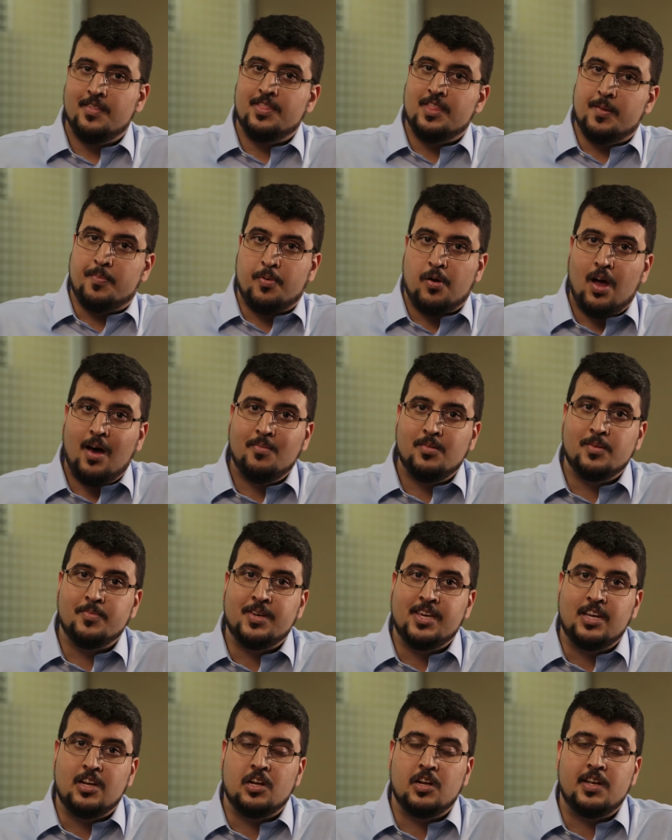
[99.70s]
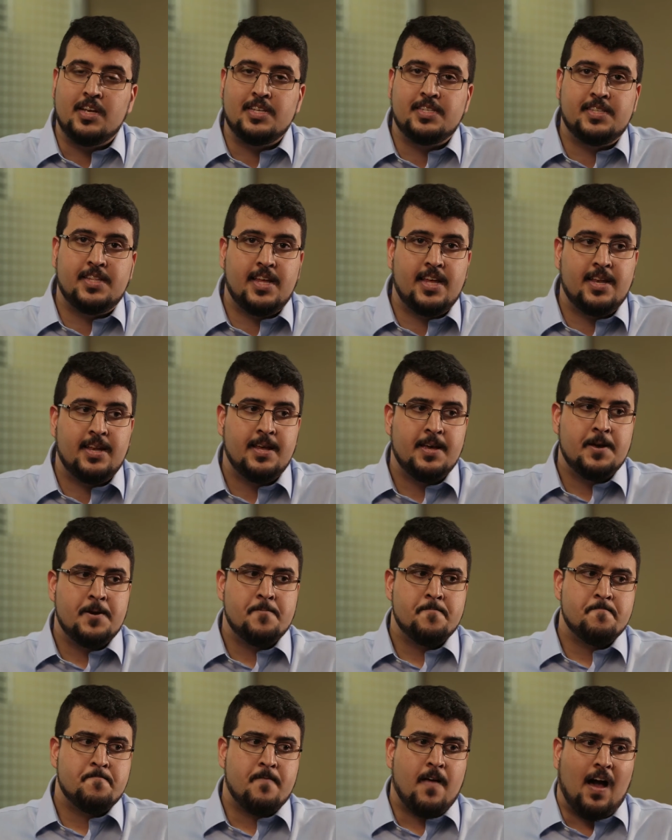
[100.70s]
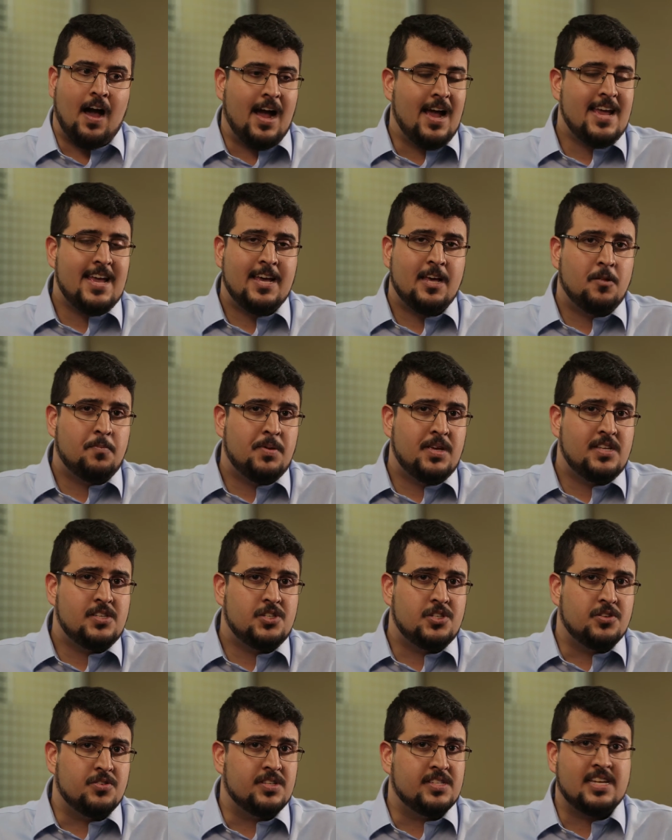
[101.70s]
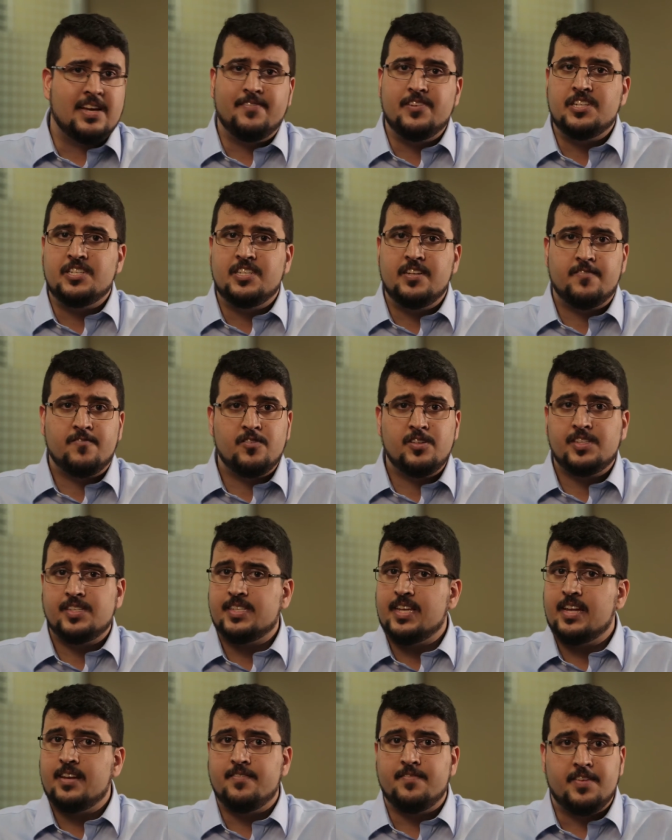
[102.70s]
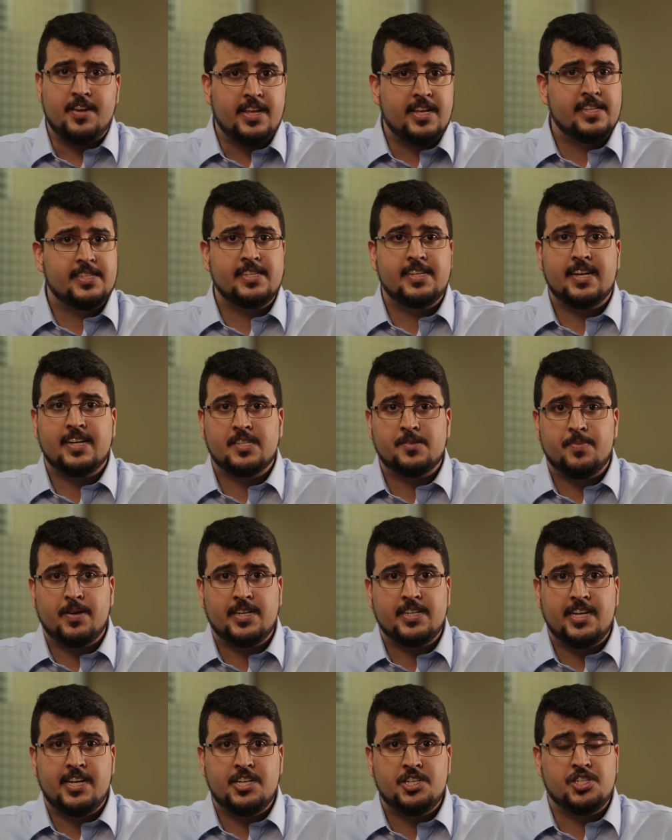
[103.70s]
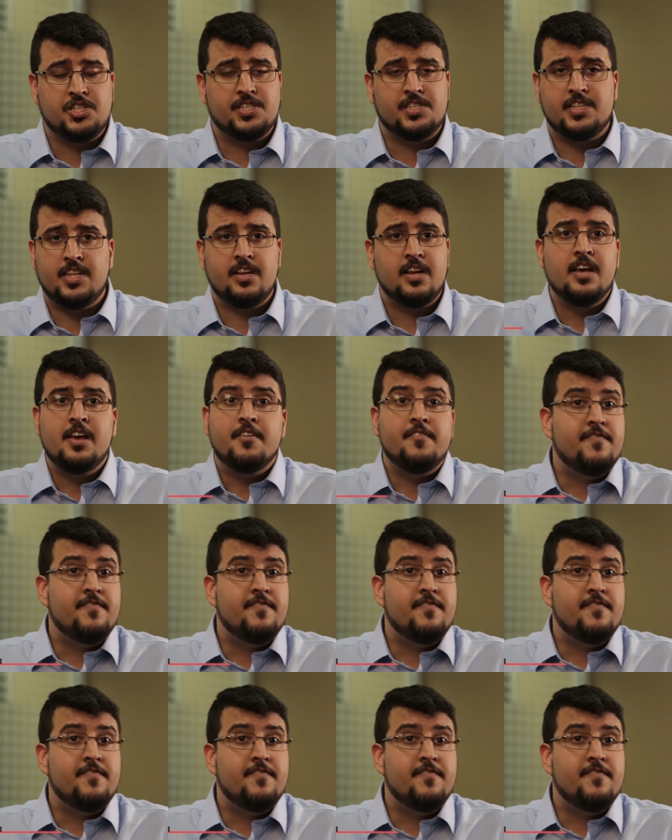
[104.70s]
The problem here is that IELP students have a different set of needs and expectations that